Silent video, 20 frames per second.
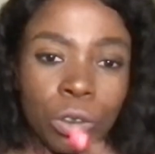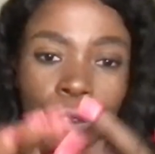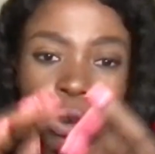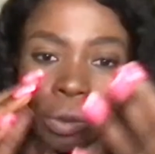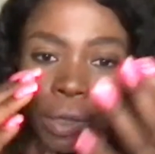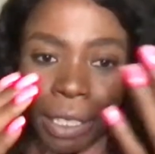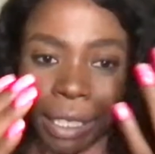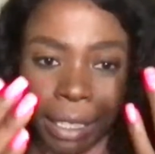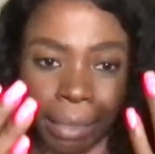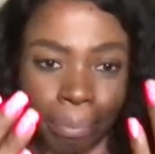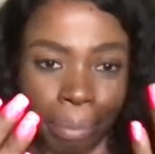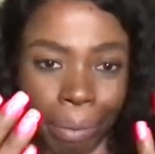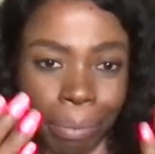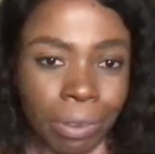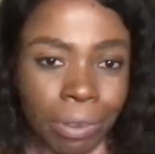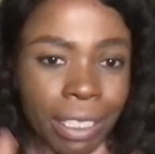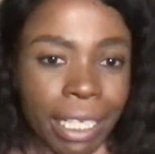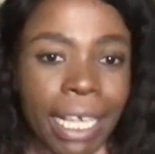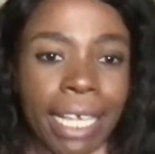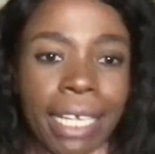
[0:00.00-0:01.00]
doing
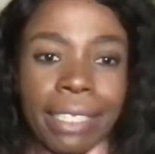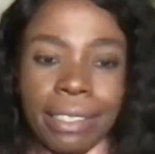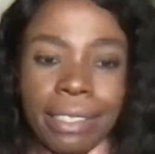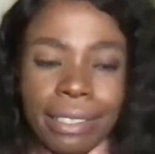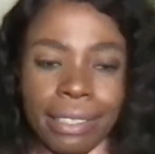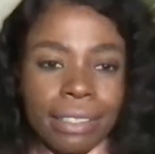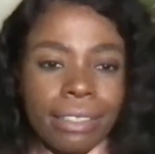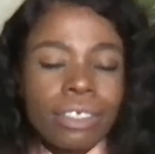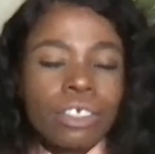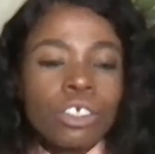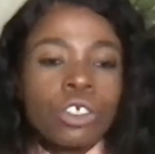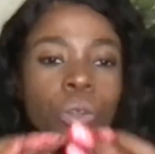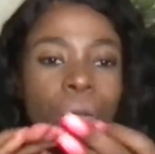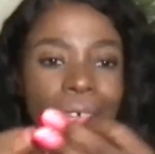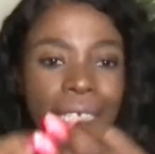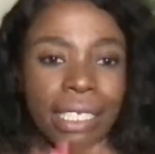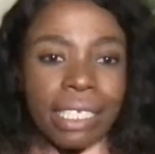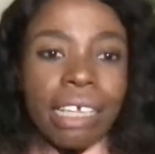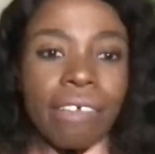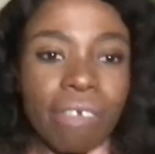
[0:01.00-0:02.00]
people's nails, you are
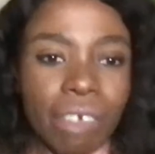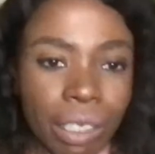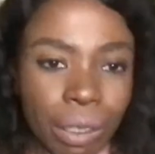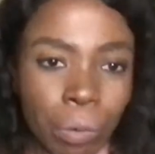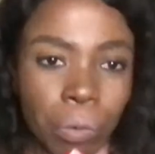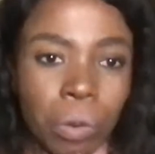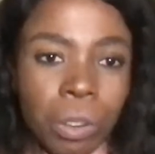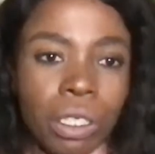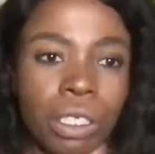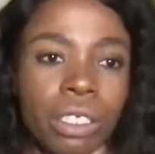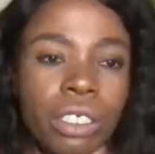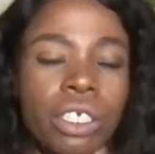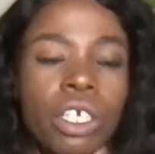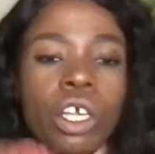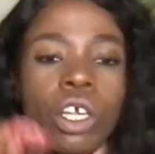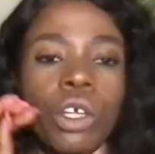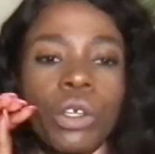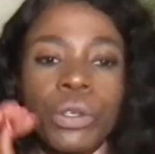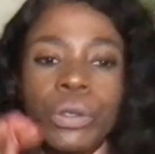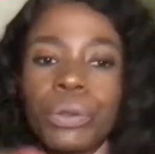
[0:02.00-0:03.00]
serving the world.
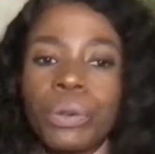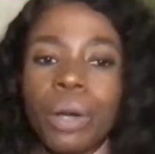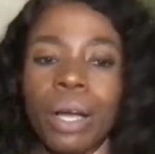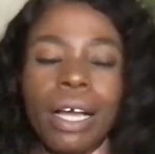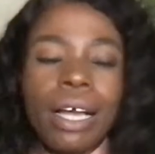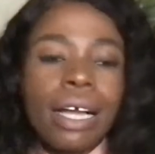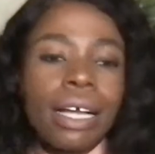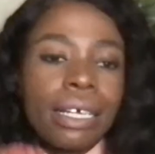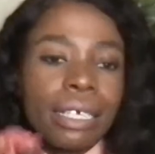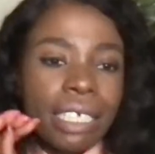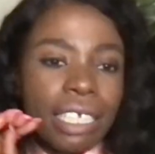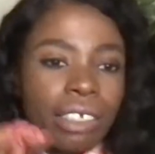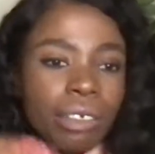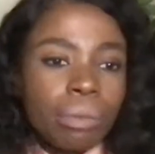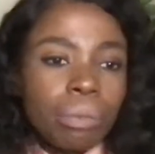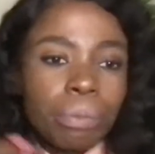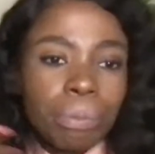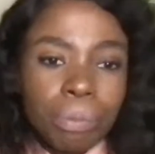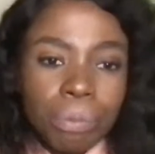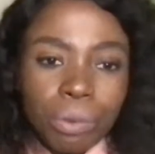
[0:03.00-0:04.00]
You are
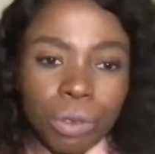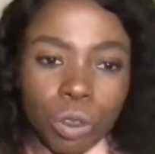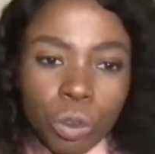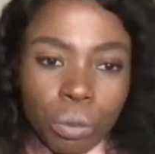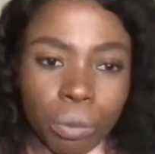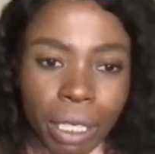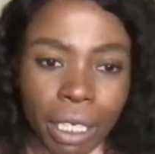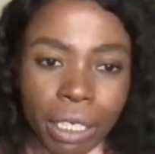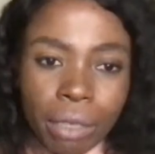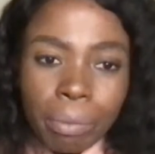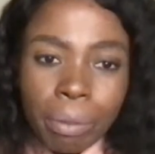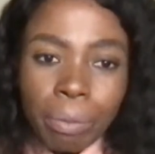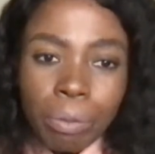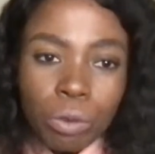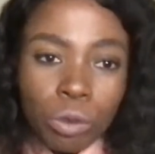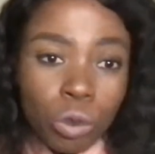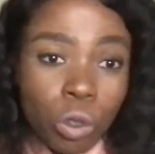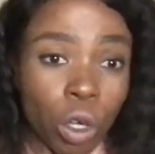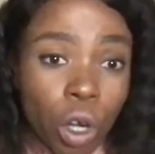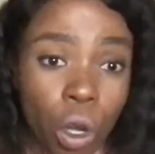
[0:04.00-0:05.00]
making
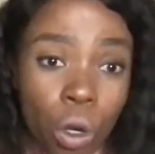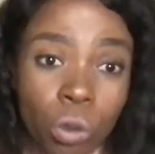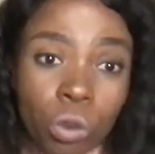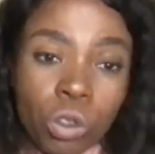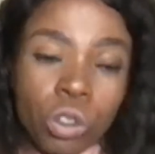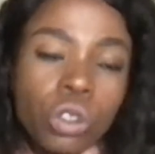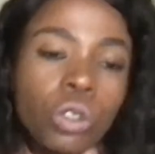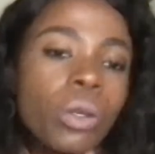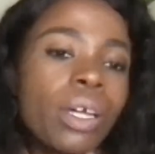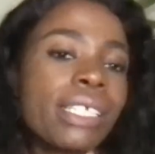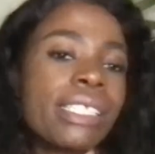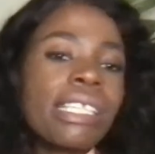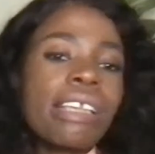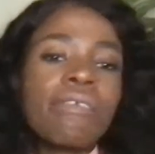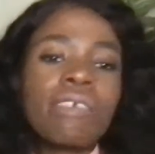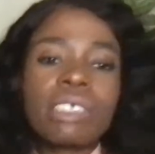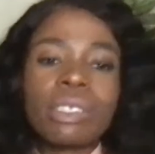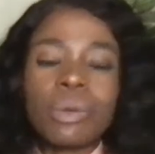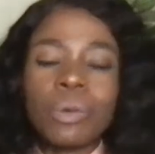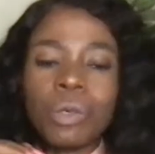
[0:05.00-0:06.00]
people's clothes, you are
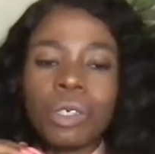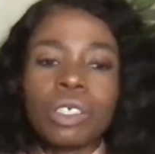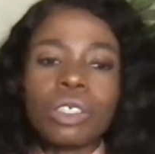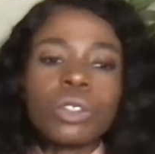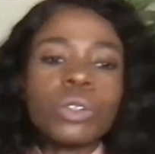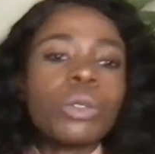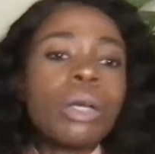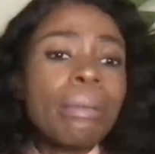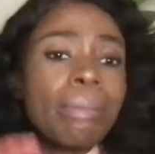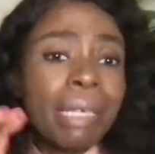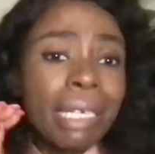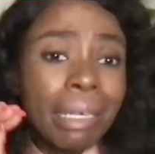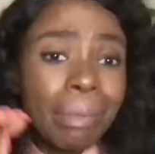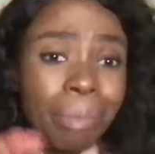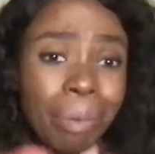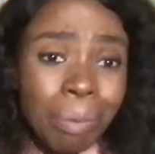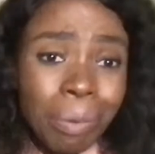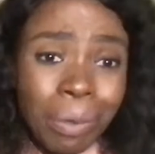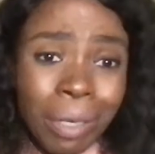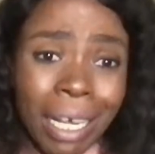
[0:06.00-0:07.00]
serving the world. You are making
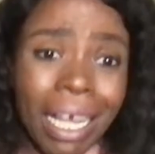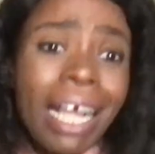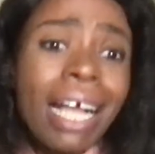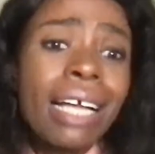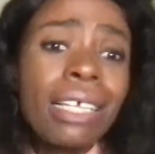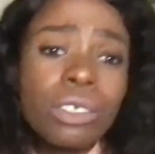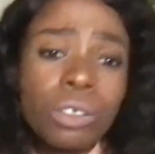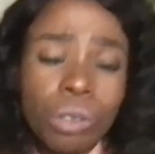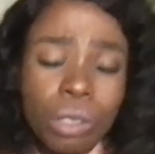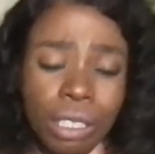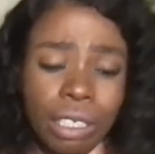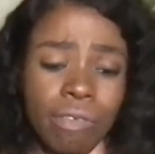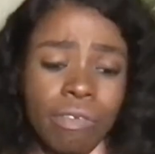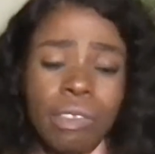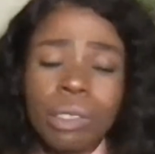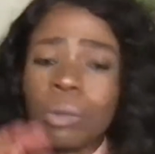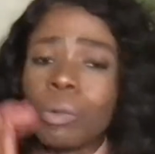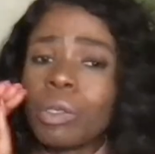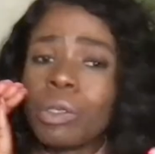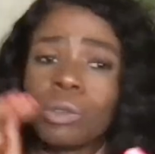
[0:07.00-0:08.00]
people cars, you're serving
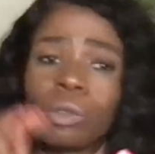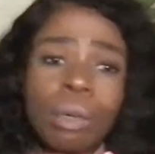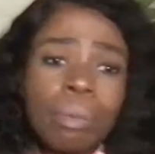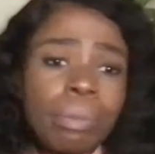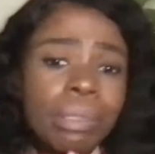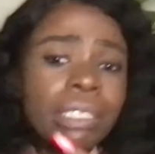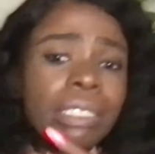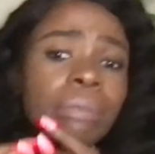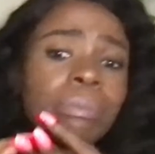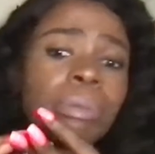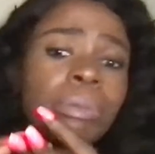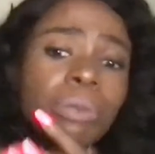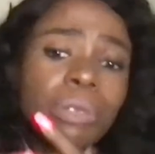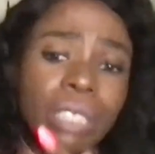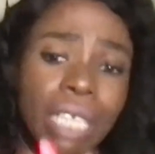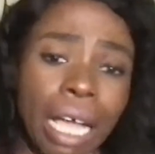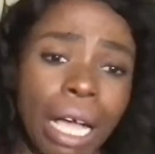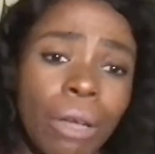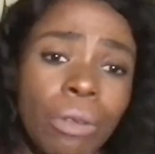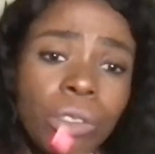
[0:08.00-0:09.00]
the world. You are building people's
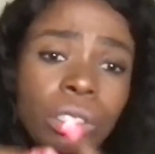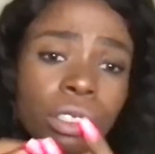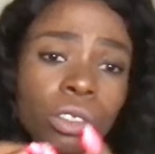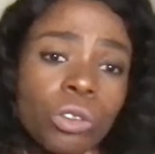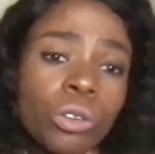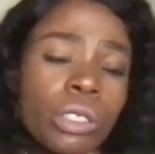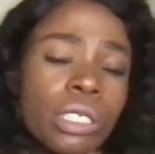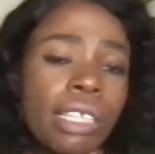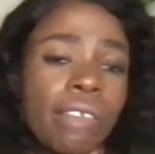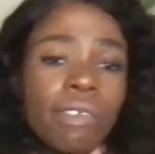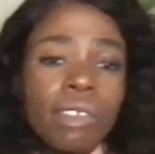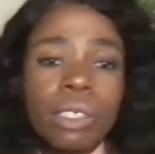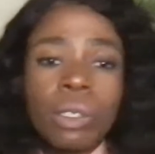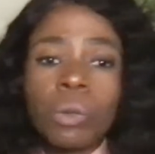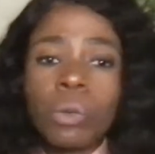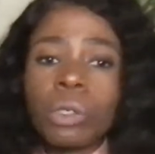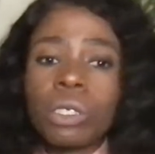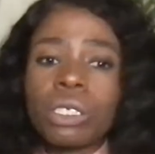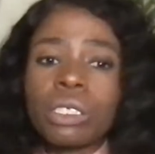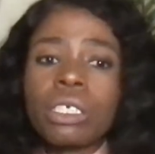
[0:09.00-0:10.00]
houses, you're serving the
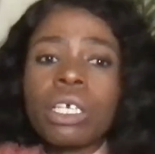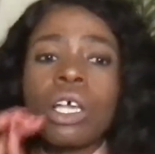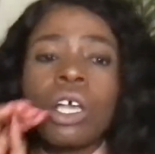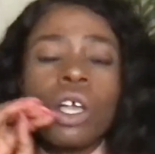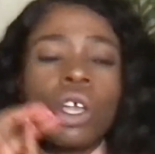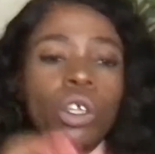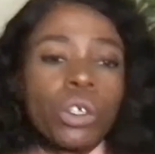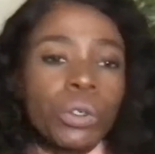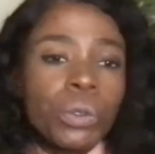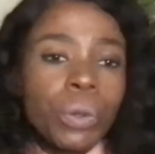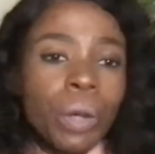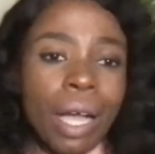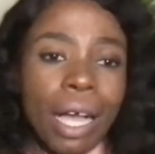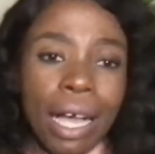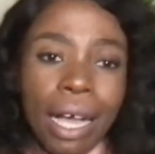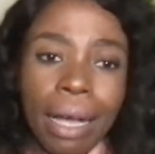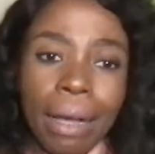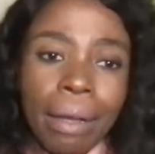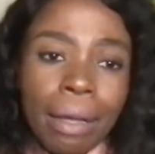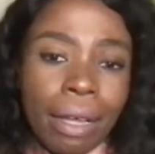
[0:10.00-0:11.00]
world. You
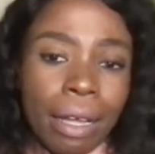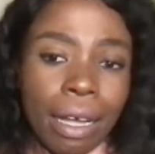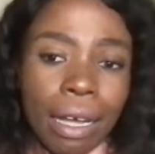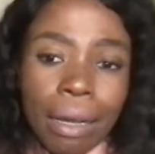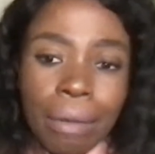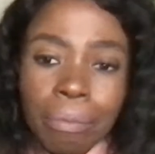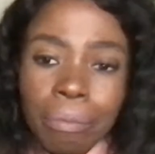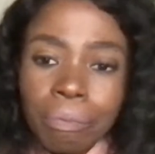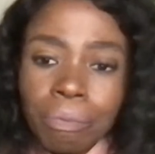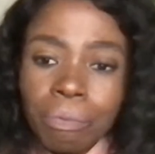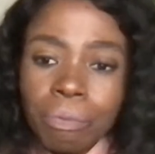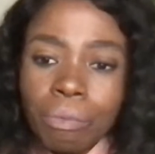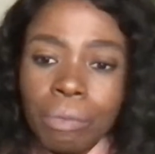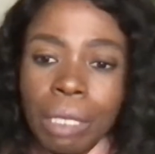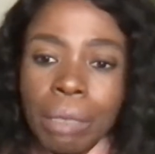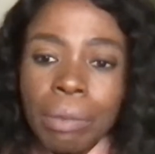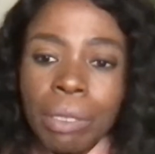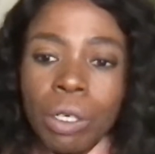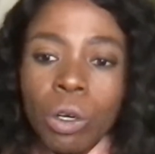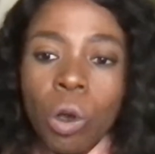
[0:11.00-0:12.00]
are
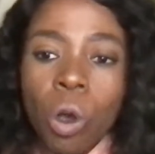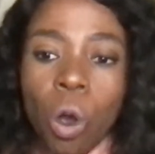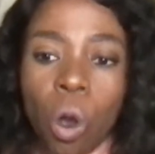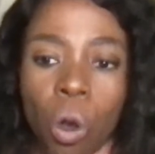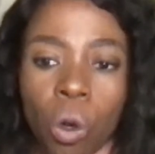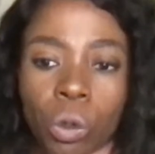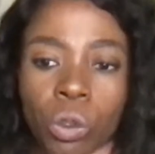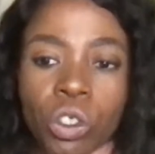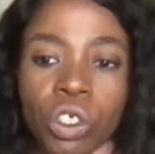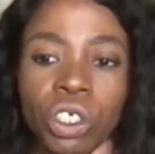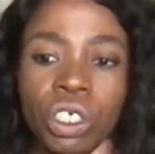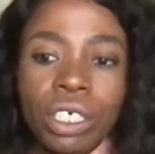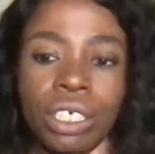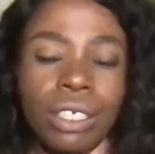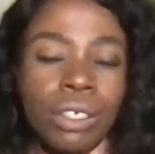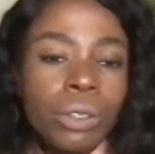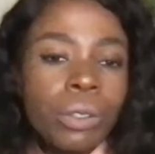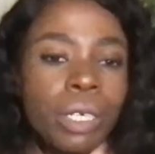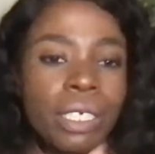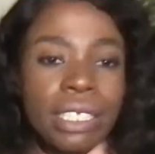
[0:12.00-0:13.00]
maybe coaching,
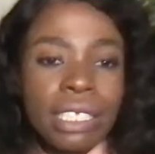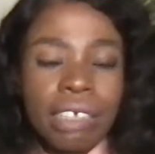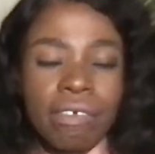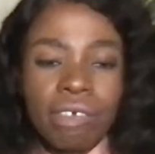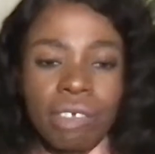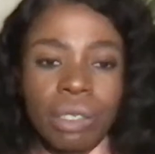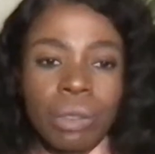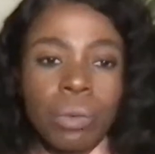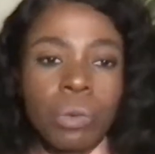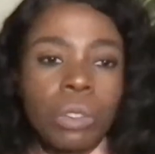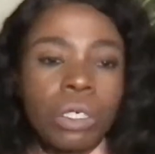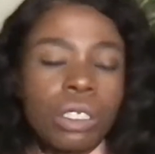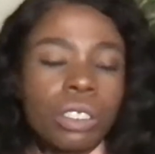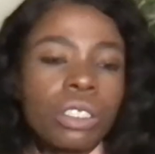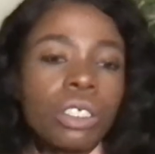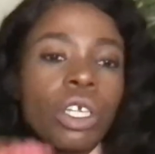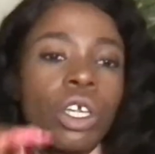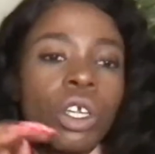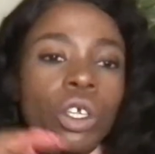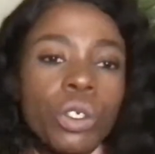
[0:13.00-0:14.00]
you are serving the world.
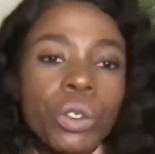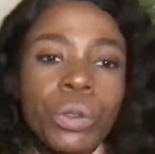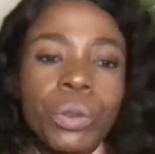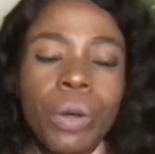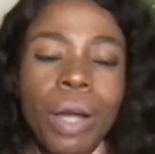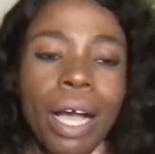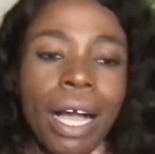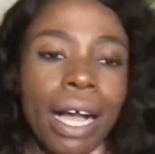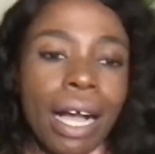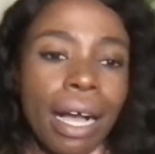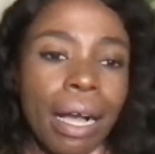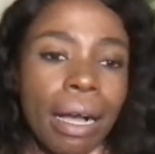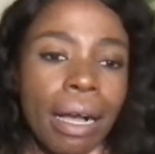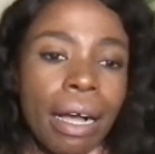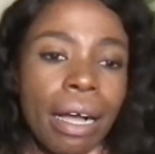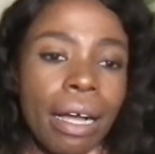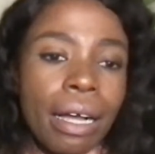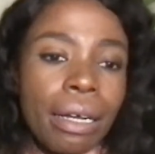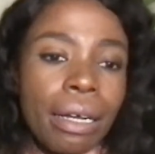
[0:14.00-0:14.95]
You are